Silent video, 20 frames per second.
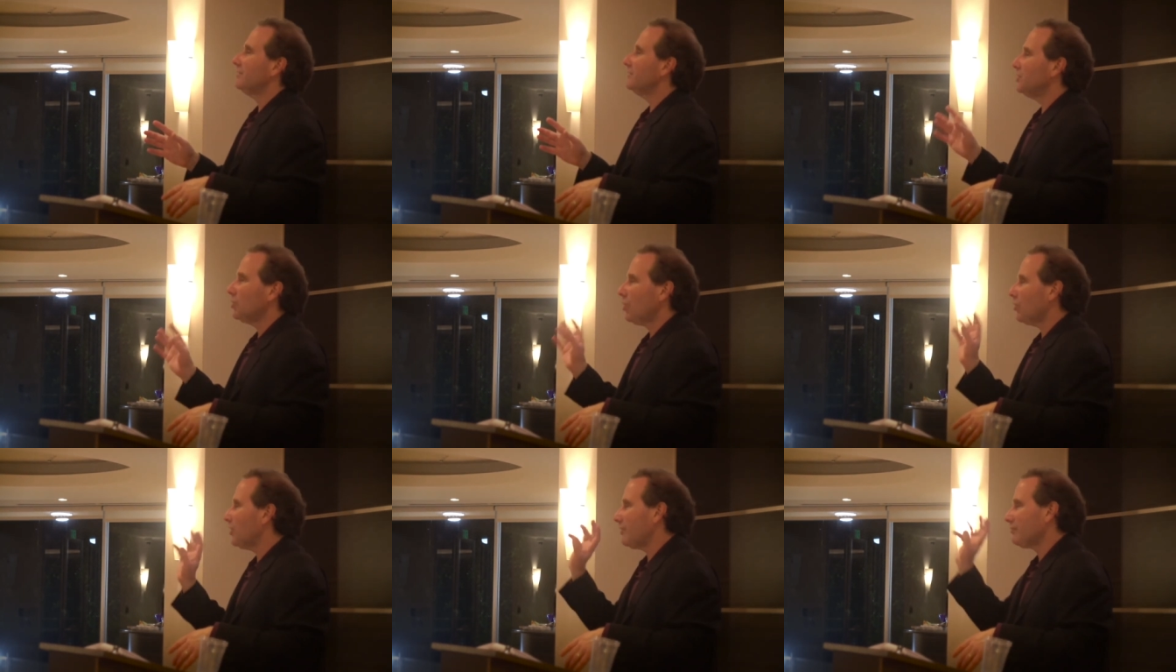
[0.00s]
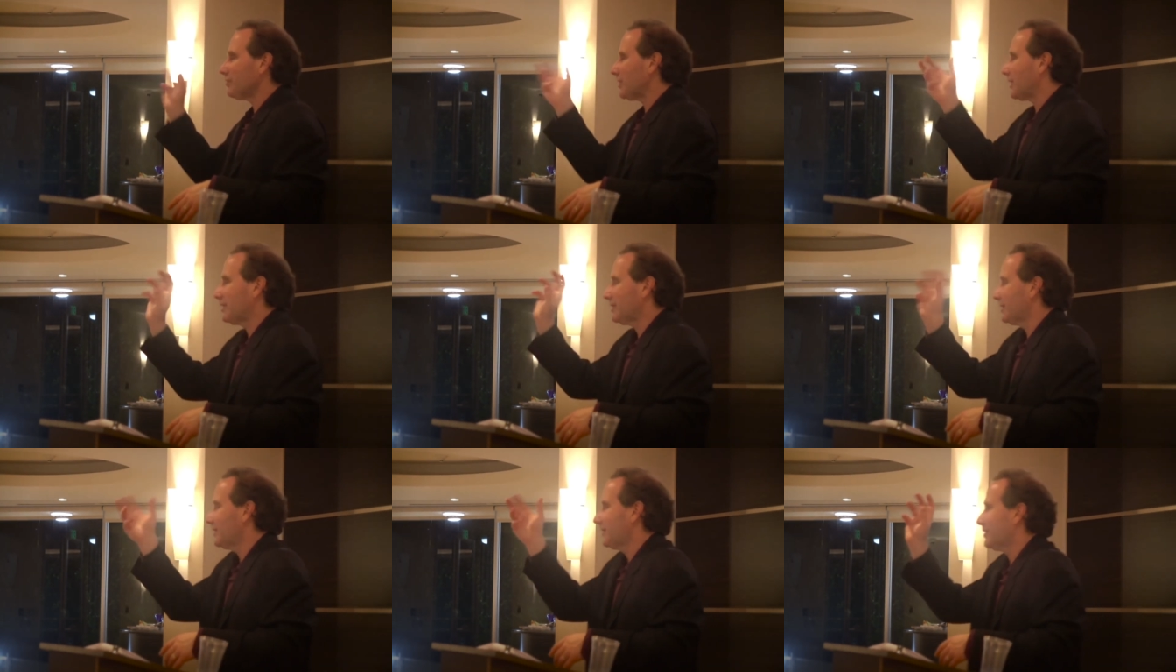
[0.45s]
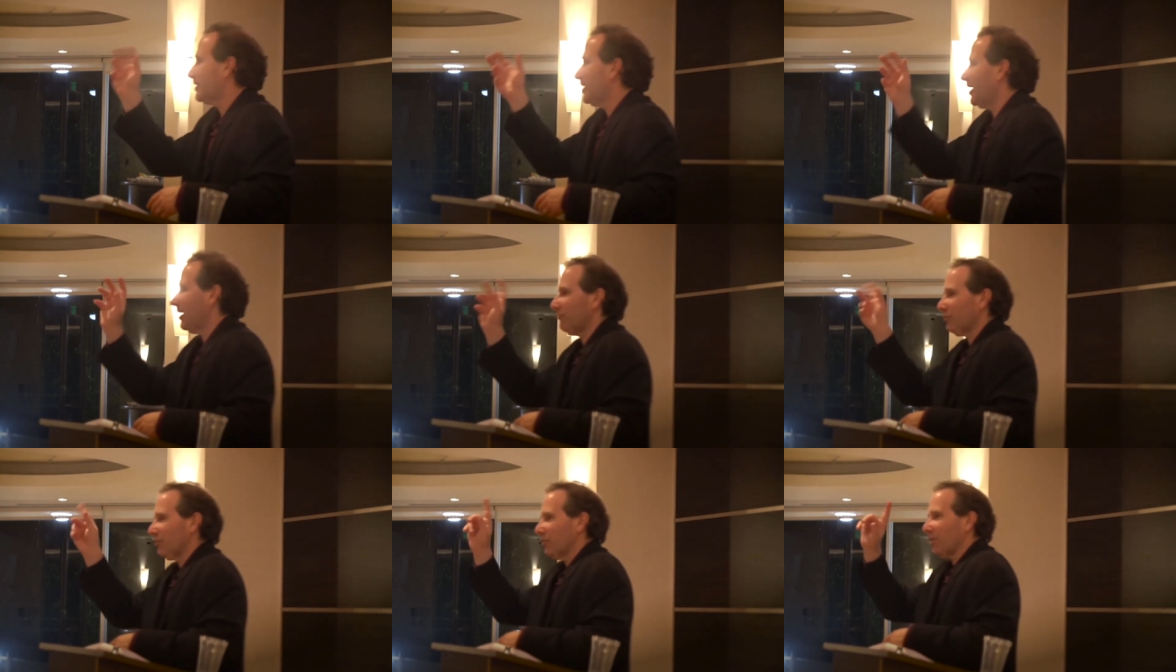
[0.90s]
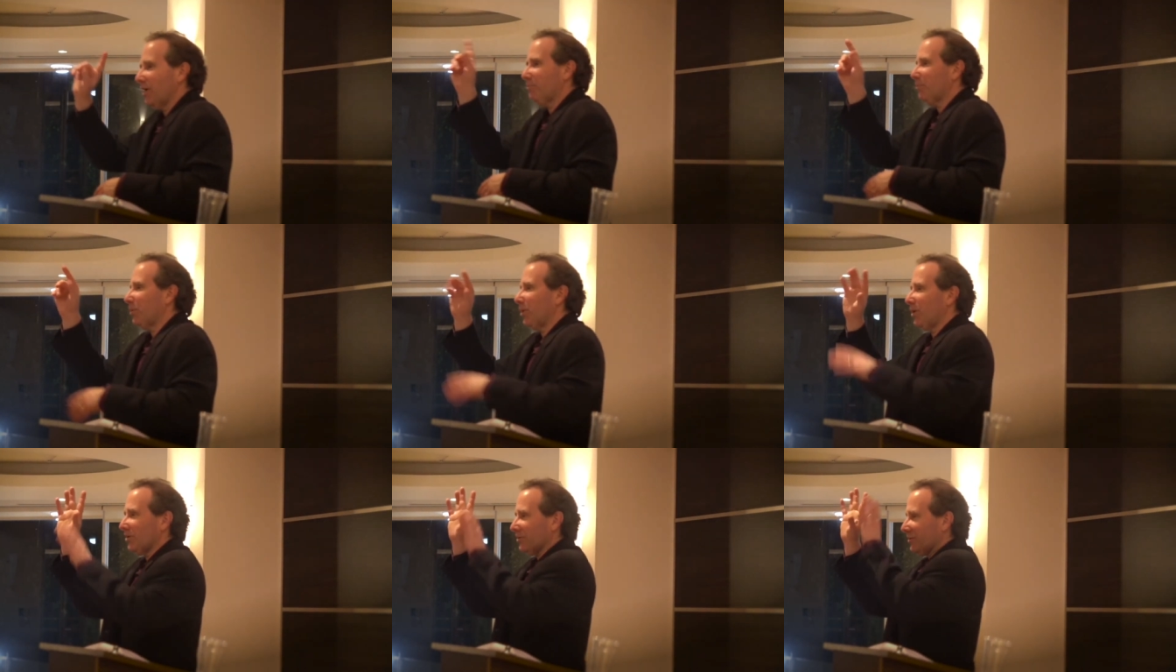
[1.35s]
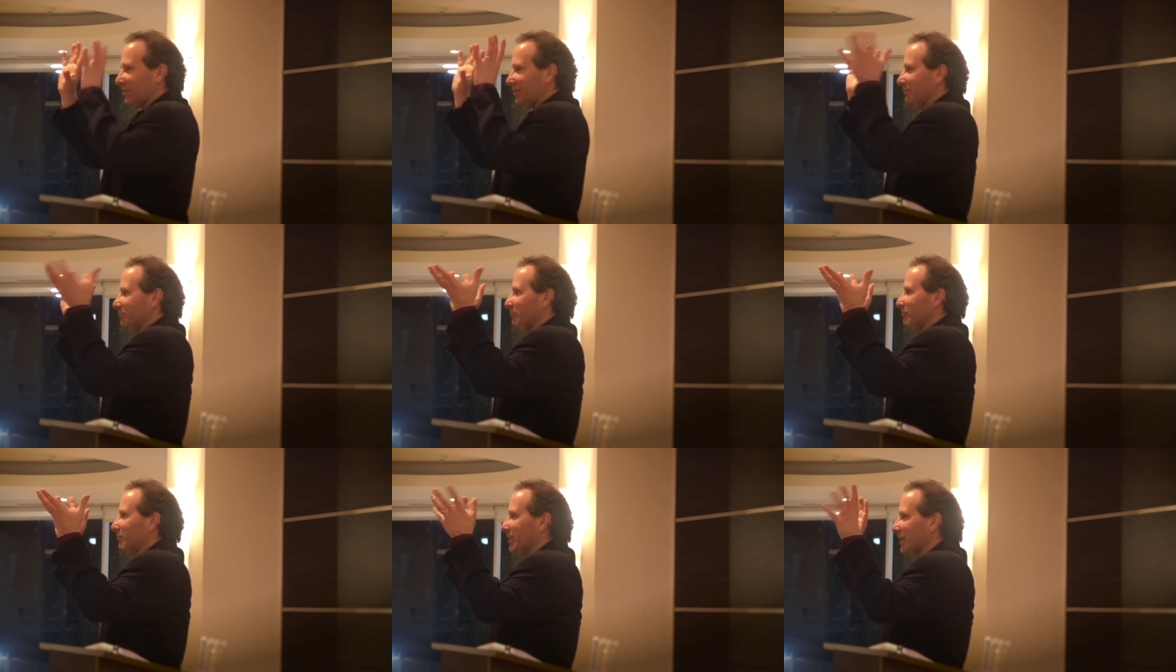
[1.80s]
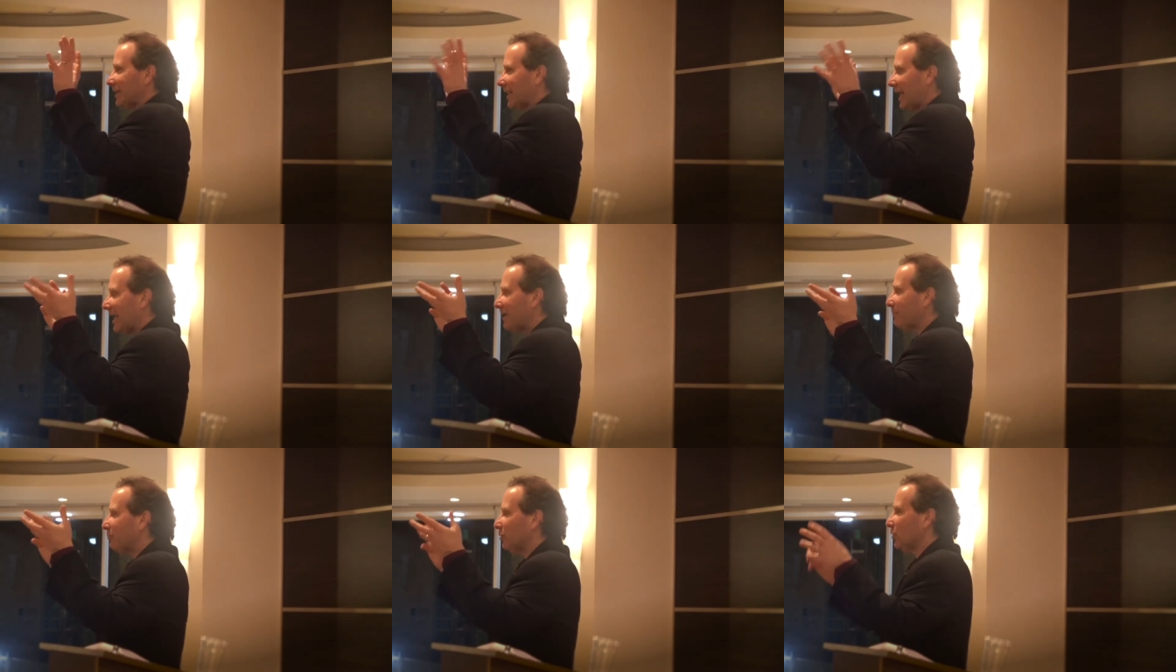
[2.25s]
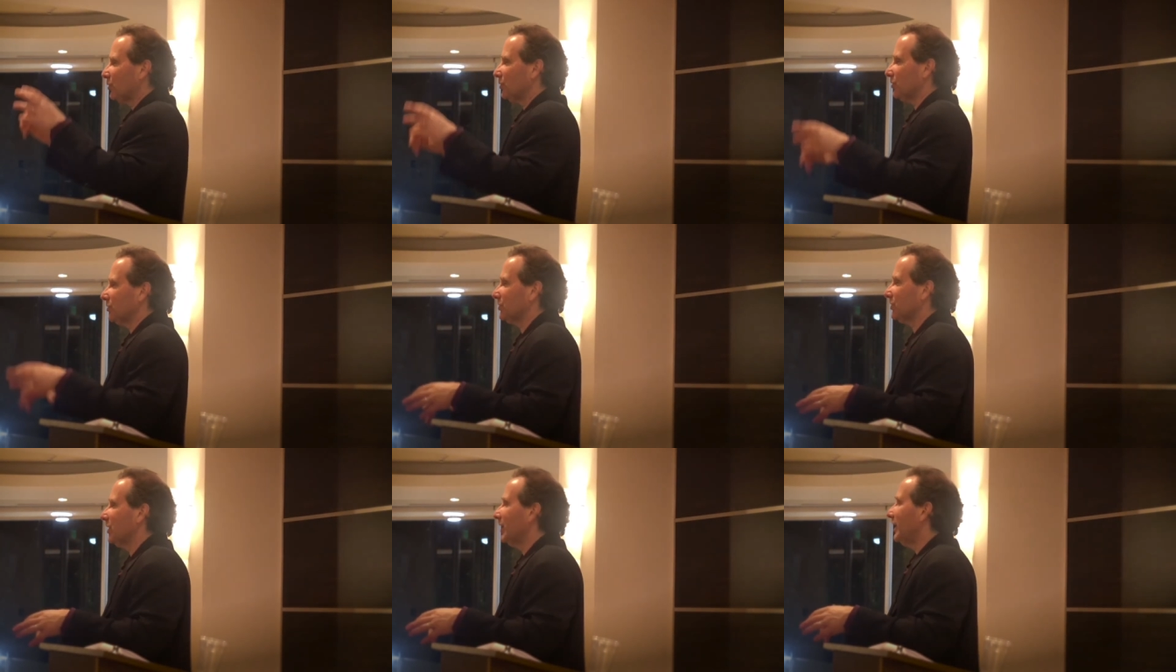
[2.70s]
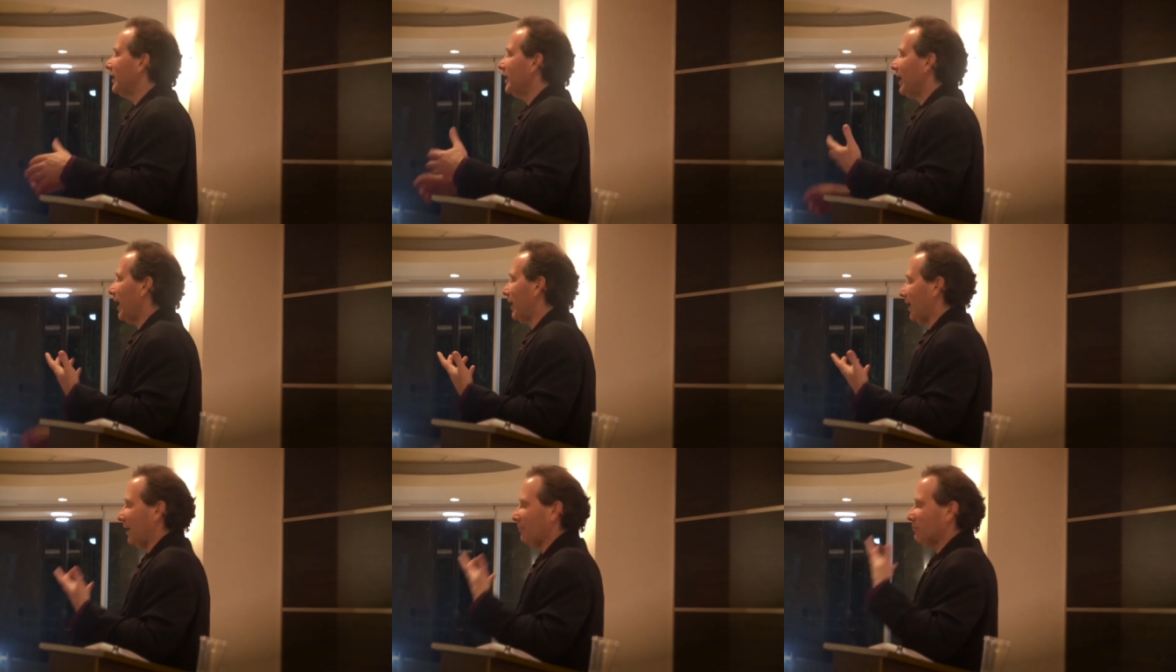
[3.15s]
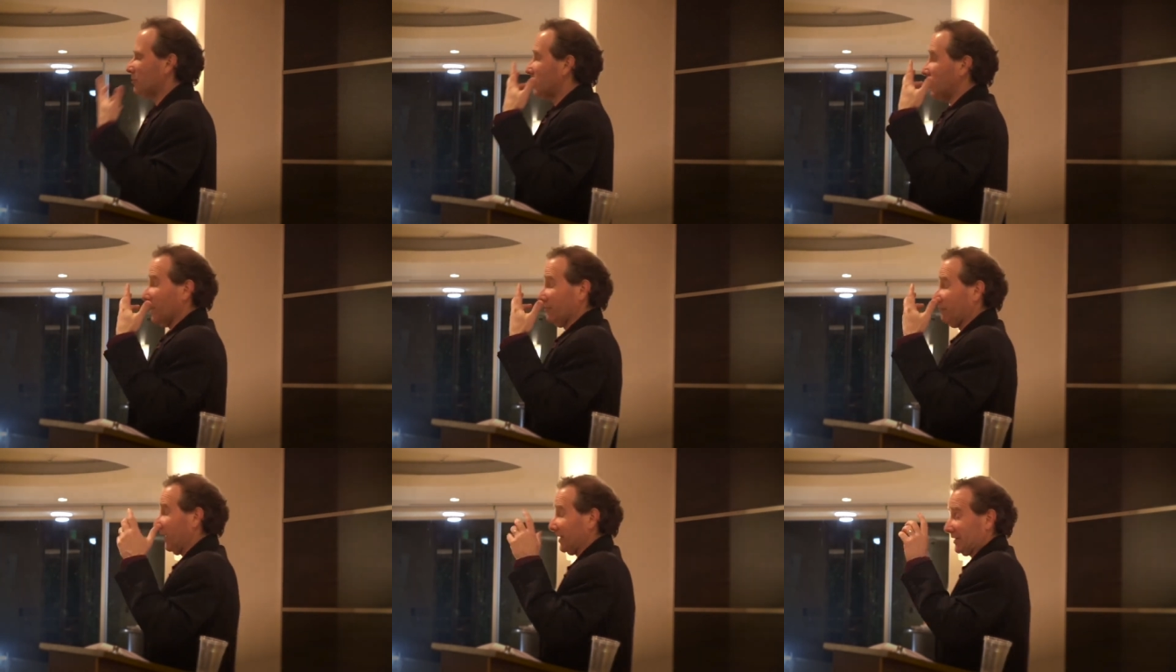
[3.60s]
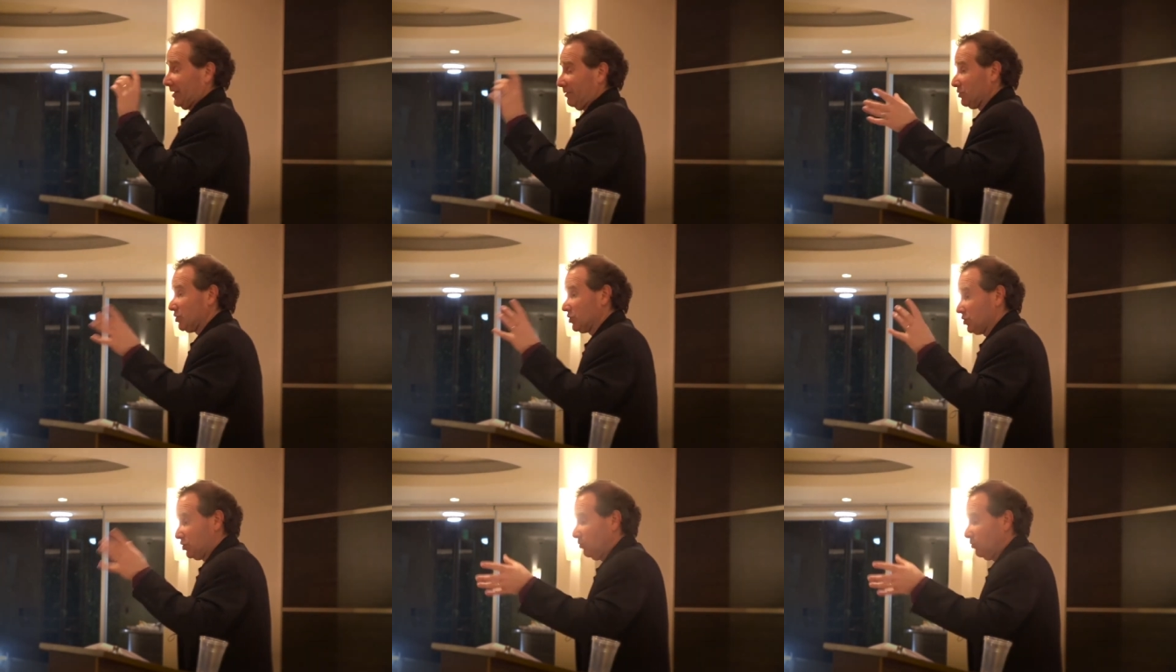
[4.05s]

You don't have to cover up all the labels. I, I was, in fact, I was